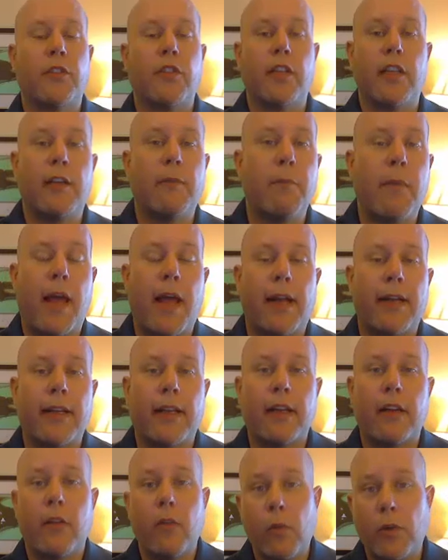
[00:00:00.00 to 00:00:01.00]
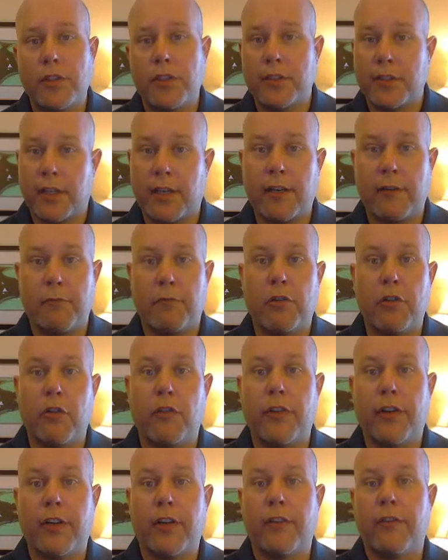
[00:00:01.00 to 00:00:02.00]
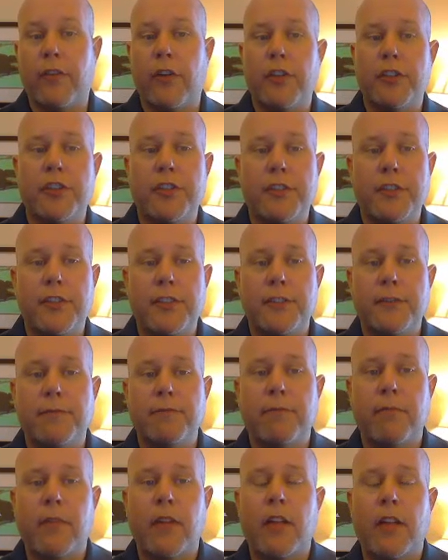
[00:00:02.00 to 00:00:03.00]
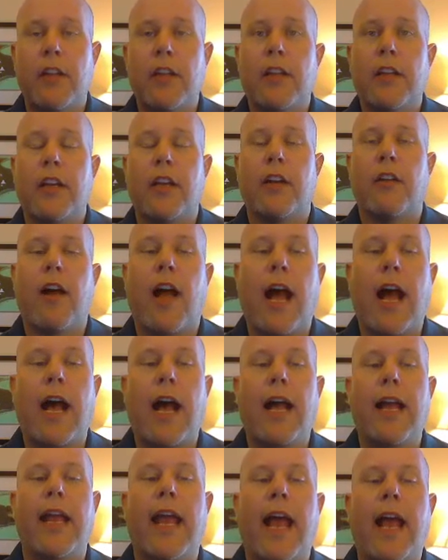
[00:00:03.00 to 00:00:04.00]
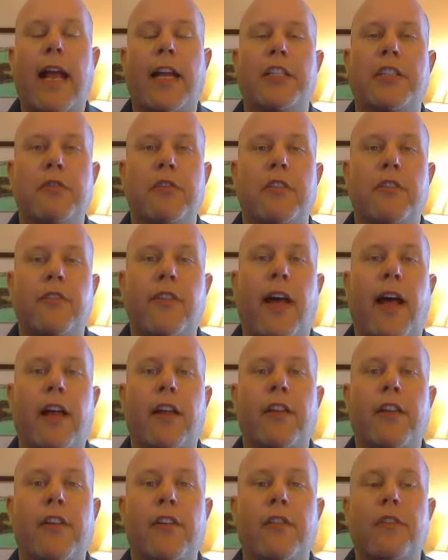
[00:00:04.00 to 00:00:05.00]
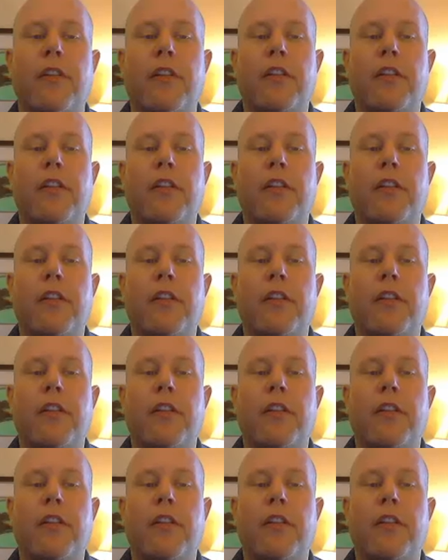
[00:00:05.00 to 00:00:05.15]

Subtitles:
lead magnet, which is going to improve your conversions, high actual value.